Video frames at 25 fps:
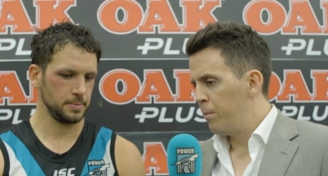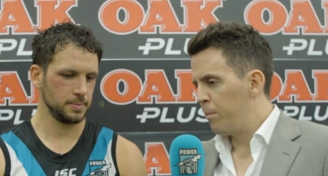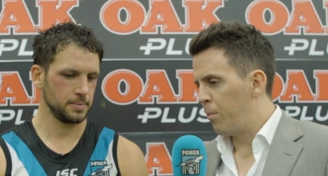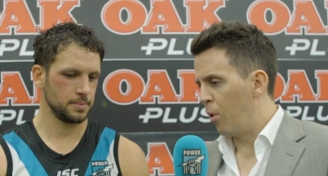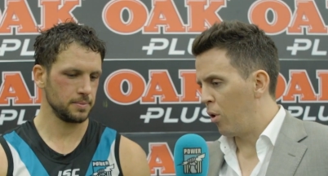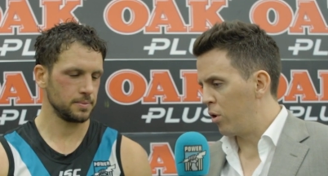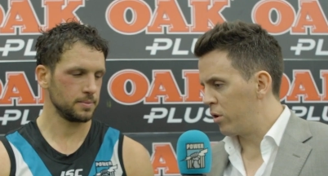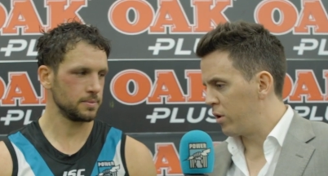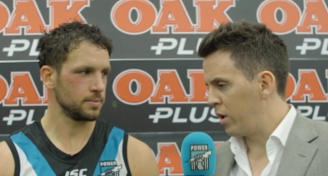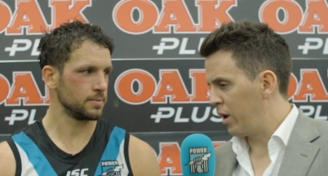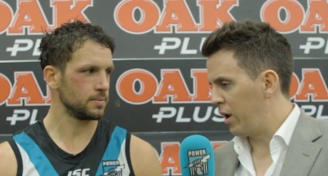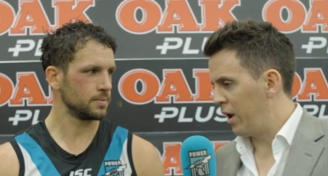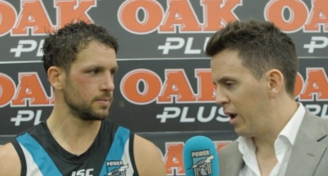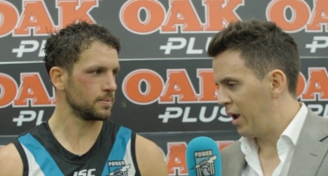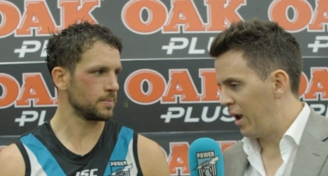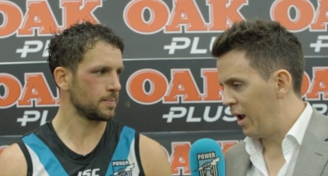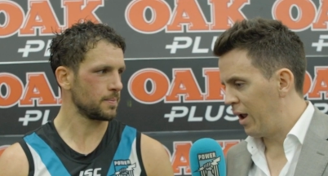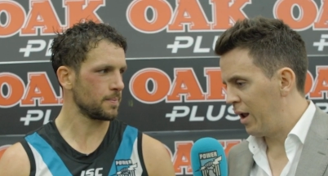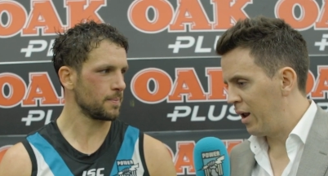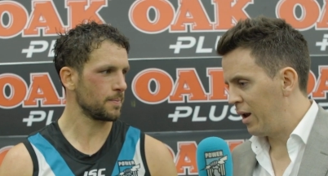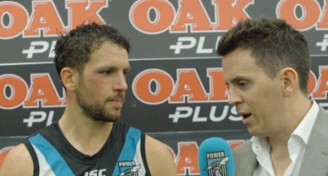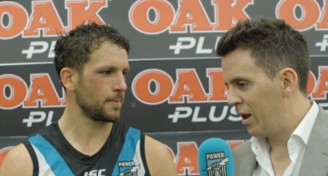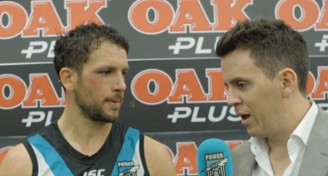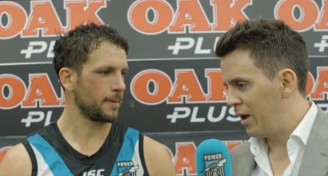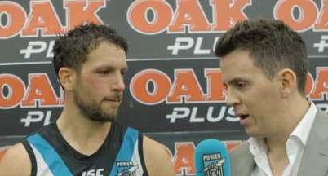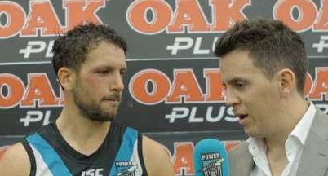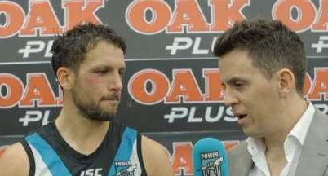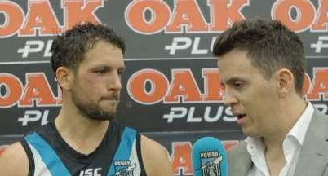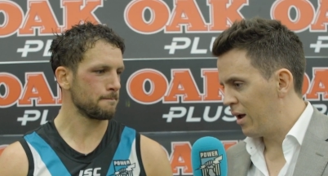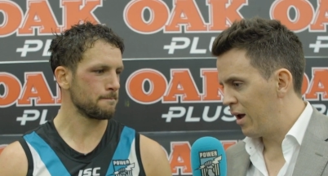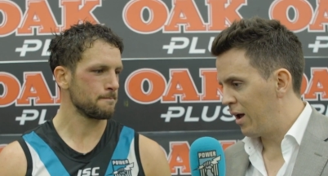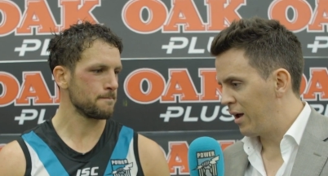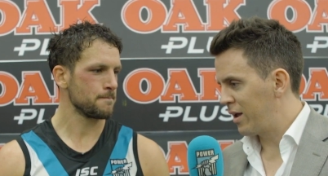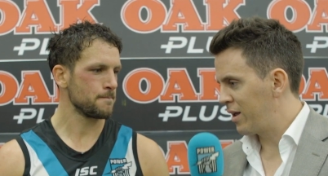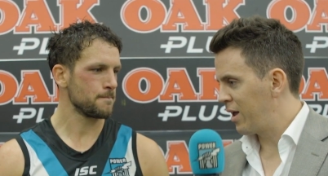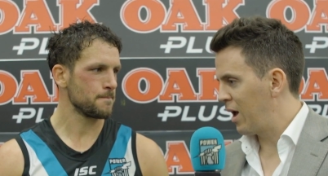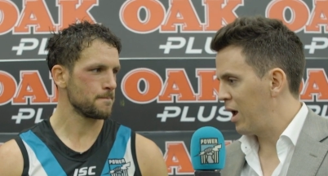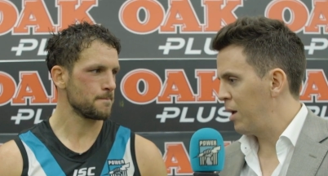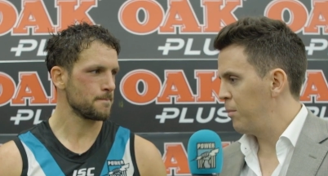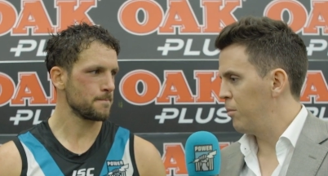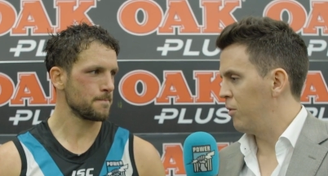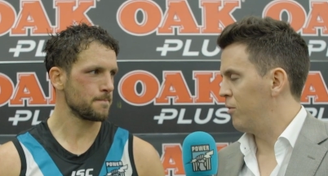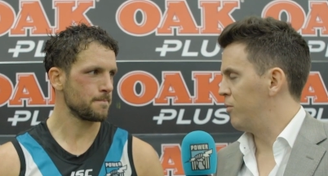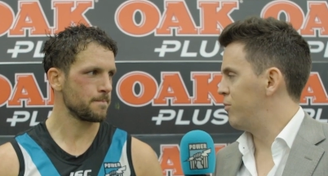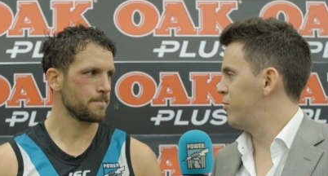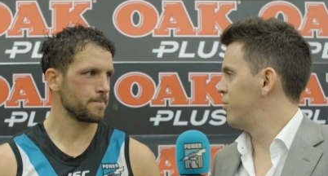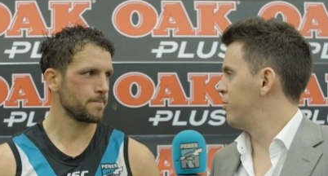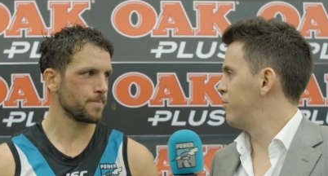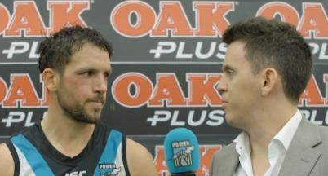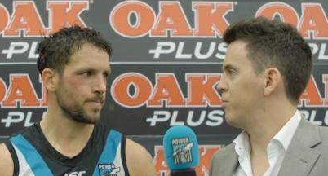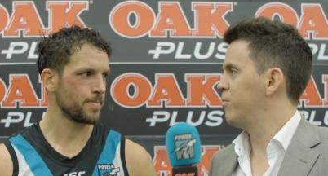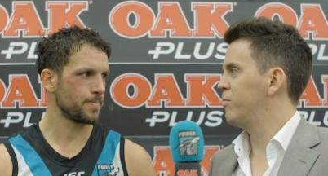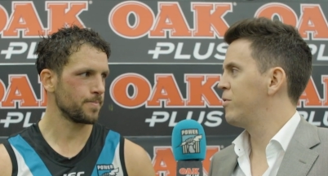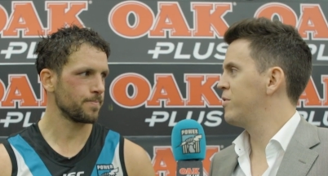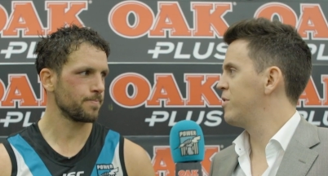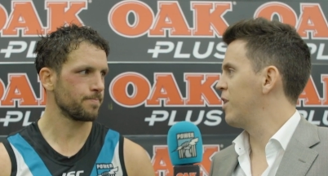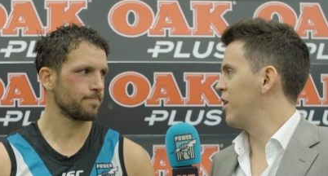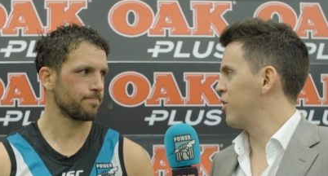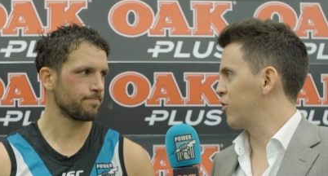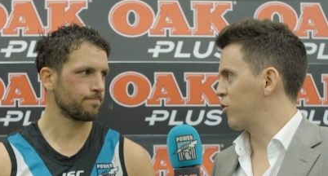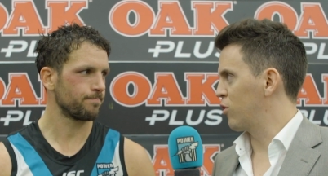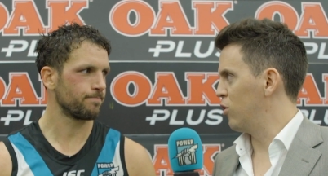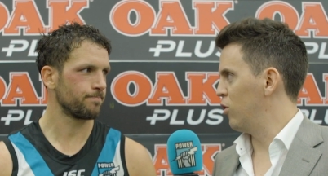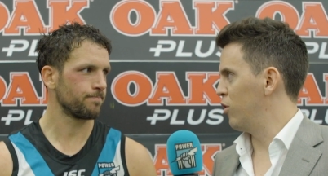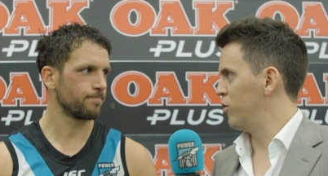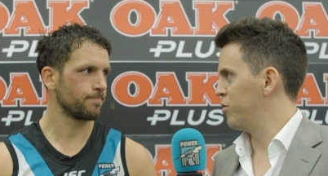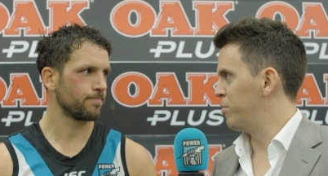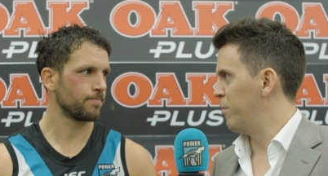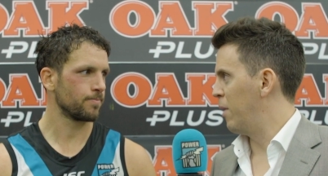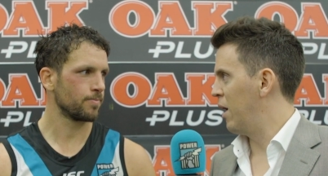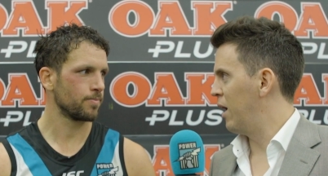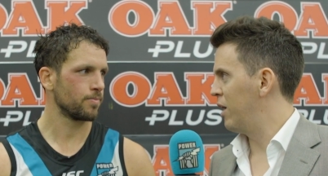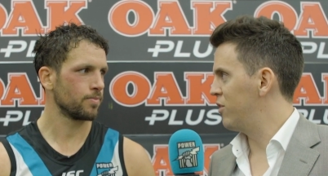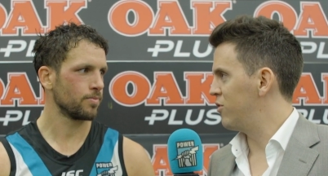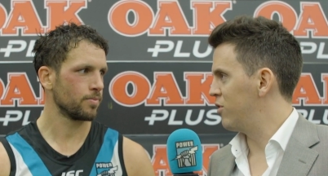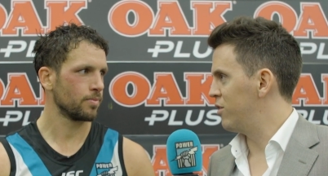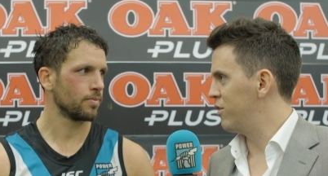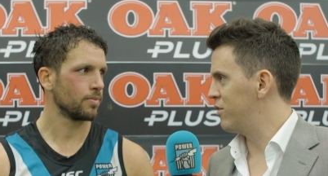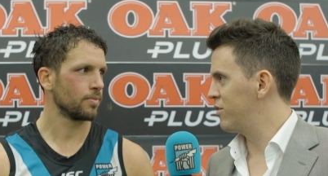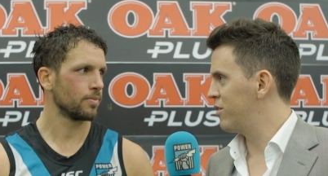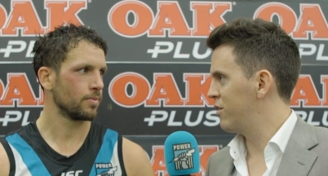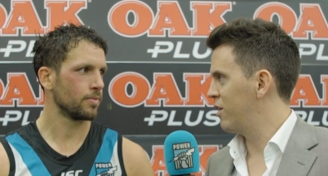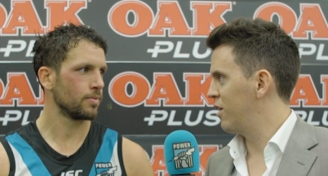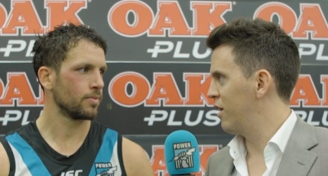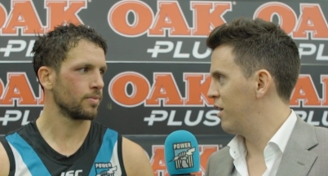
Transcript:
Speaker 1: Boaky, in a, a, game of such close margins,